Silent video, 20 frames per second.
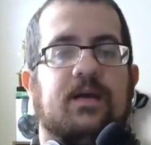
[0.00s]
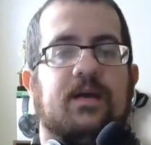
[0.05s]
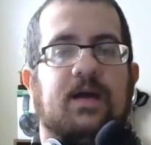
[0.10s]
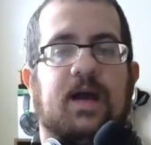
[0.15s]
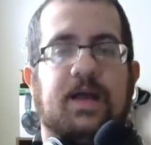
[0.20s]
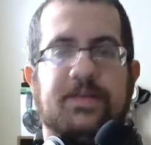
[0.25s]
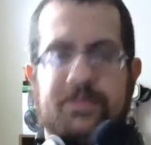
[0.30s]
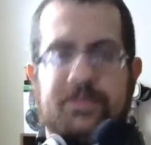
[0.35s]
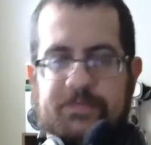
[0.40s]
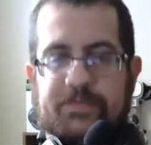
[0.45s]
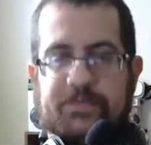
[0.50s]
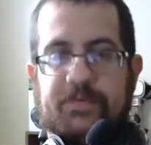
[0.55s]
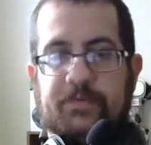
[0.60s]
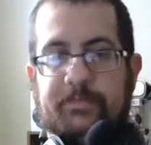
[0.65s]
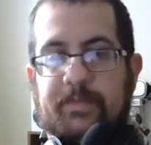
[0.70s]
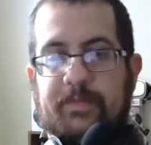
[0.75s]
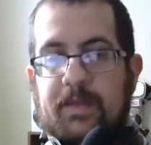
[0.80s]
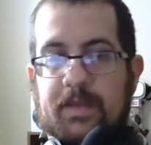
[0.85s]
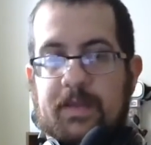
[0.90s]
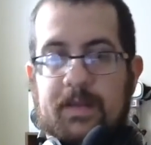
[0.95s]
on
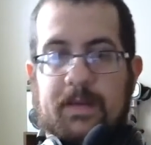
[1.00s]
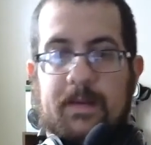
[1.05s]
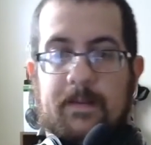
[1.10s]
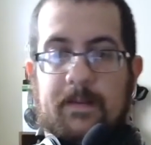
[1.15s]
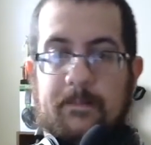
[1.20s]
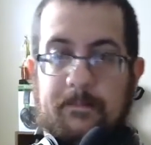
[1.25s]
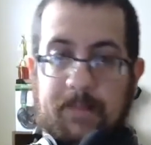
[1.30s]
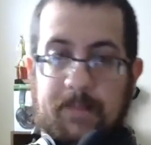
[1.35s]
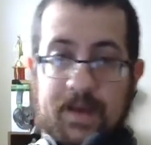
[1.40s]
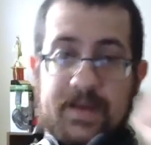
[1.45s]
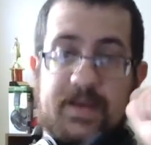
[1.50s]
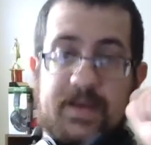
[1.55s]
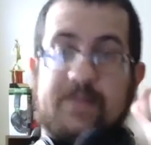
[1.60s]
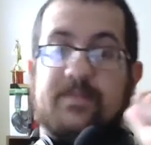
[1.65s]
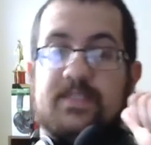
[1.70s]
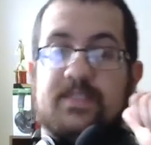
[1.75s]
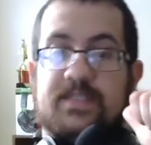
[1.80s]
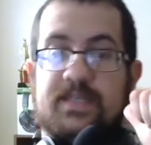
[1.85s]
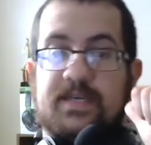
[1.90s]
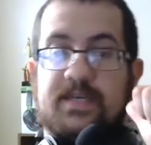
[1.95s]
YouTube. My
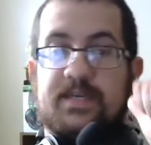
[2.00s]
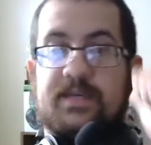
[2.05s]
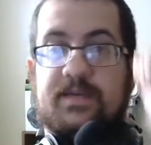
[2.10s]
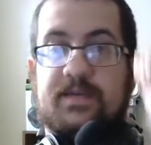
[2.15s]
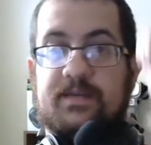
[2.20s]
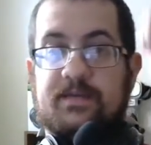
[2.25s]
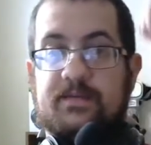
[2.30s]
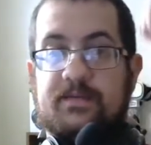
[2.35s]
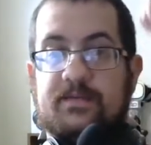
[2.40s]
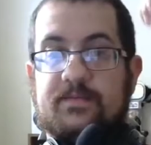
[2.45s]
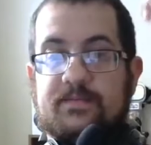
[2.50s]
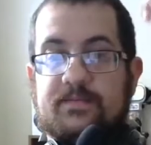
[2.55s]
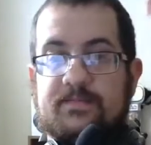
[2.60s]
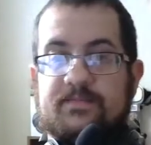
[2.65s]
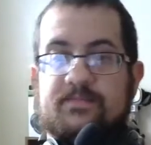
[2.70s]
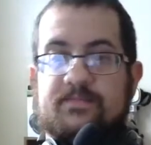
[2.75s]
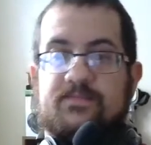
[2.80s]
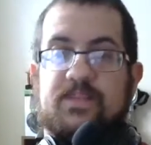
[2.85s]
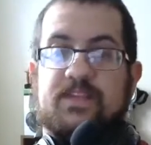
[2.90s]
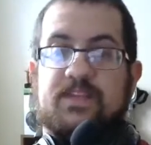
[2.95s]
name is Nick.
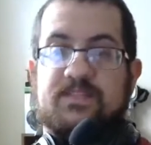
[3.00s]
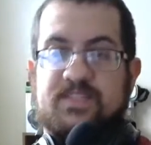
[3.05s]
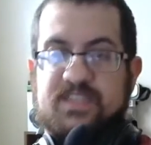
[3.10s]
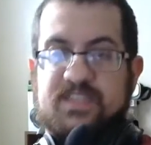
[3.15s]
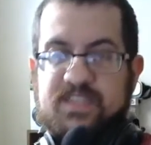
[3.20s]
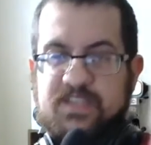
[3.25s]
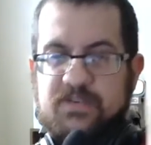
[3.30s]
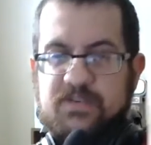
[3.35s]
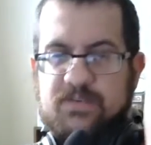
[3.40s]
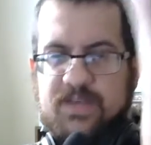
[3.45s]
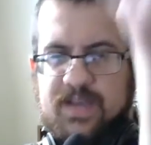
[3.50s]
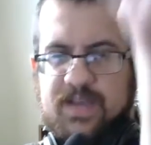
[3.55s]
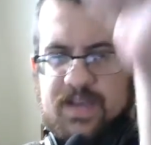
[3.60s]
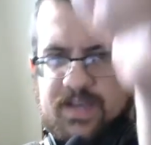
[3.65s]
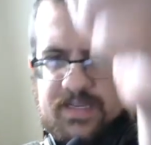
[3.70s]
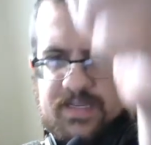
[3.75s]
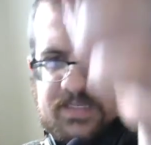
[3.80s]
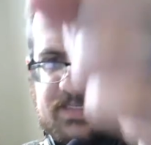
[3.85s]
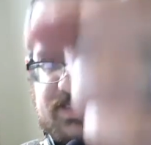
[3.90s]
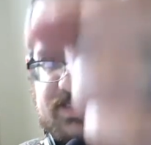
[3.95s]
I'll see you
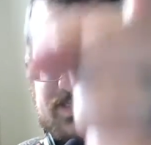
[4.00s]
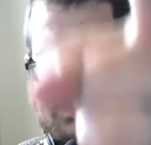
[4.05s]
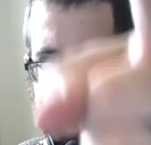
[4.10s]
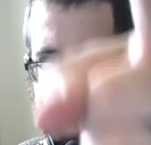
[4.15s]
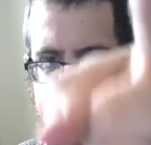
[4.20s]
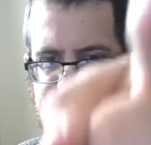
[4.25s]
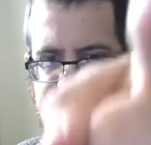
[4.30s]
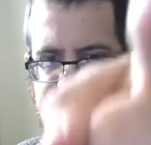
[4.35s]
guys